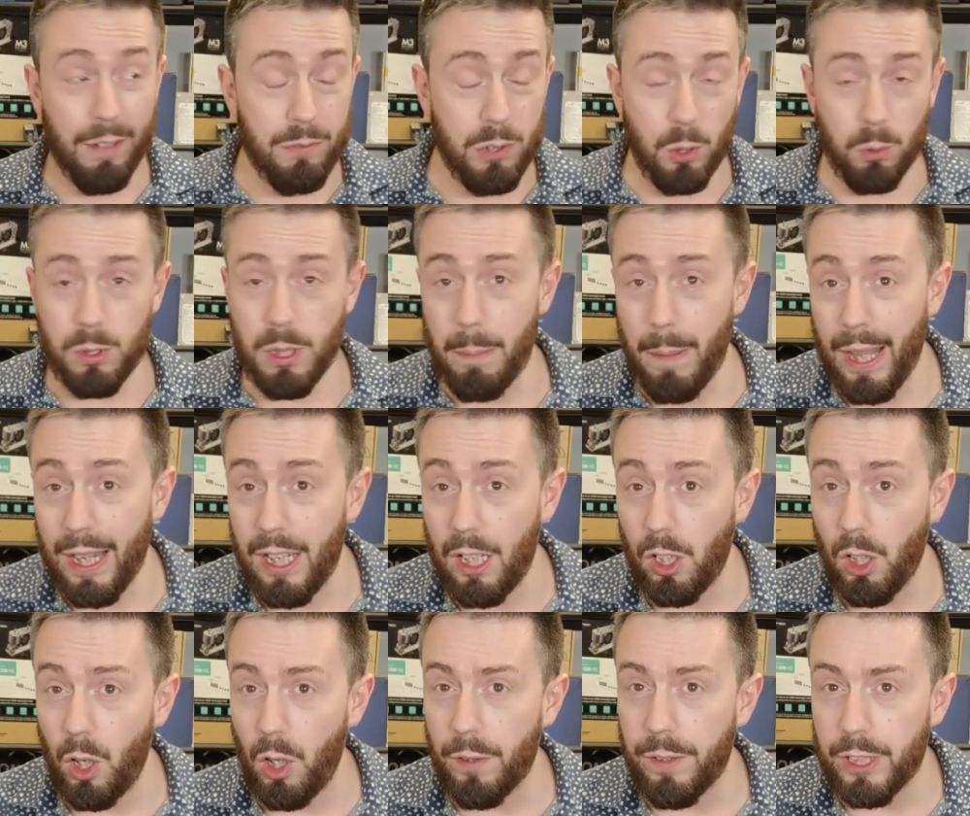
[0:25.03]
I've talked about
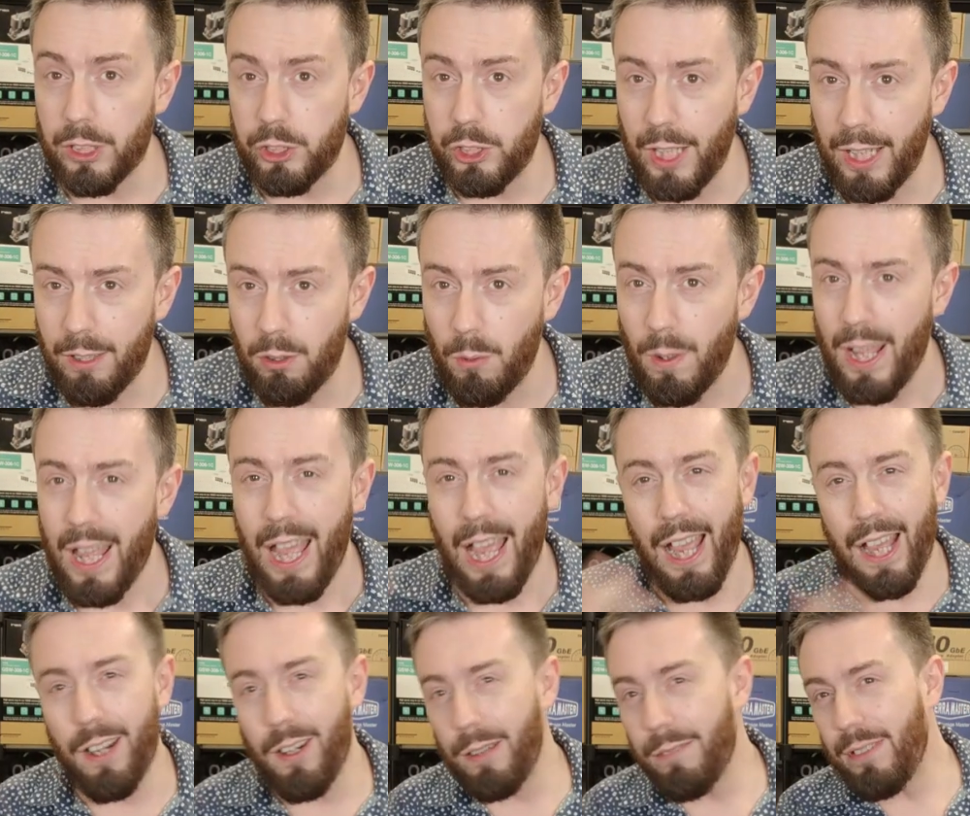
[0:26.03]
it a lot on the channel
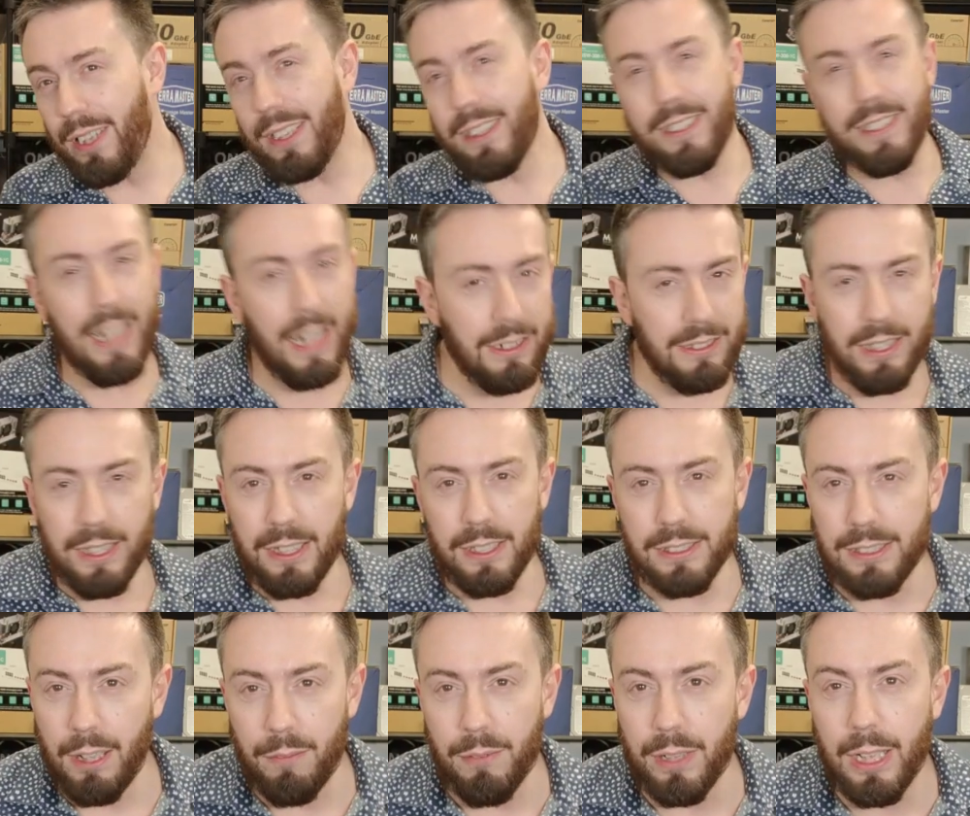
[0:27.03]
and I've done
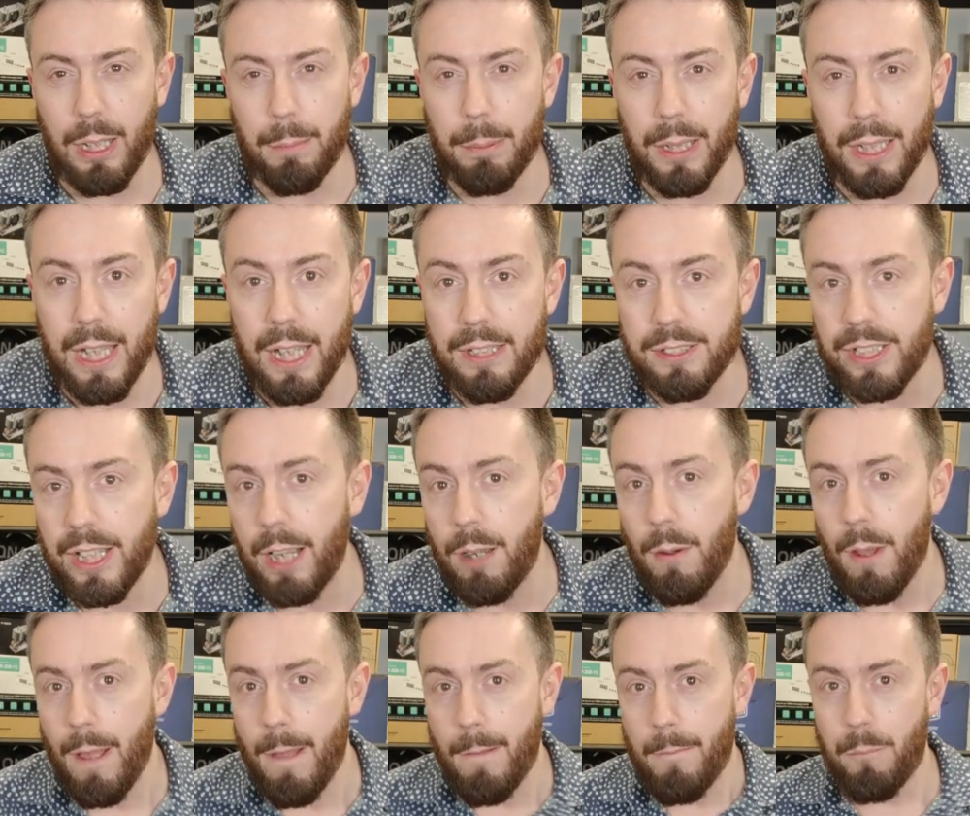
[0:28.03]
testing and stuff a couple of years
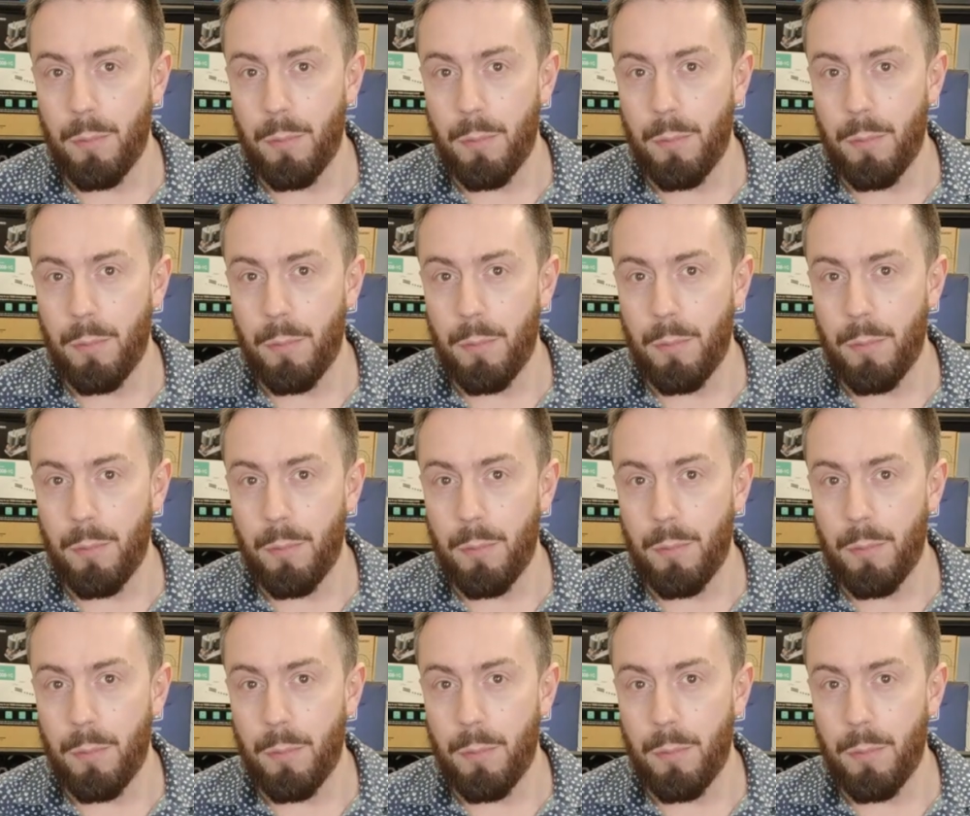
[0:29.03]
ago,